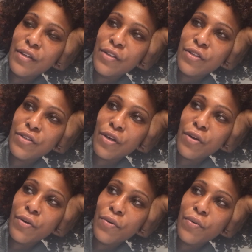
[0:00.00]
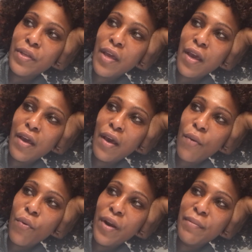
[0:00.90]
So yeah,
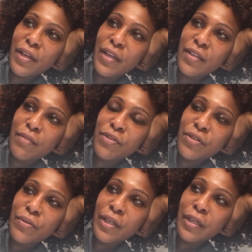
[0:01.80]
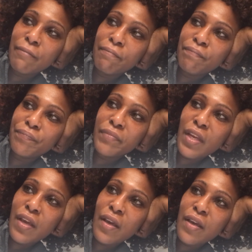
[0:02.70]
what I'm gonna end up doing
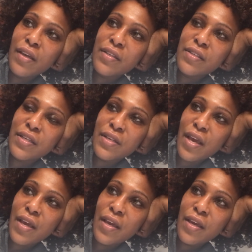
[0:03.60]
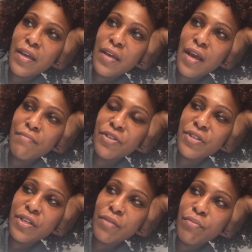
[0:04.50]
is today I'm
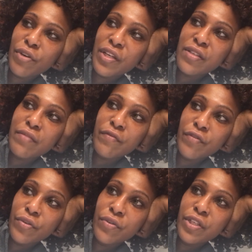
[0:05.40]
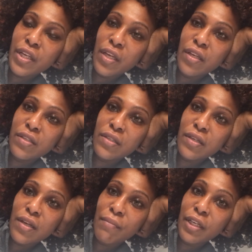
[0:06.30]
just gonna bring some food to eat
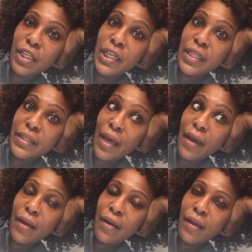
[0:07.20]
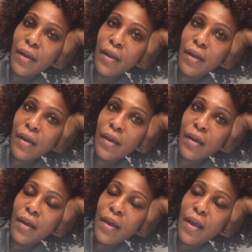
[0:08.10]
and I'm gonna eat that.
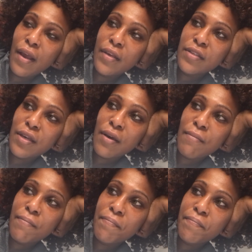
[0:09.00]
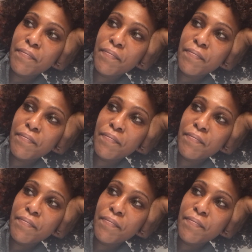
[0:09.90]
And um,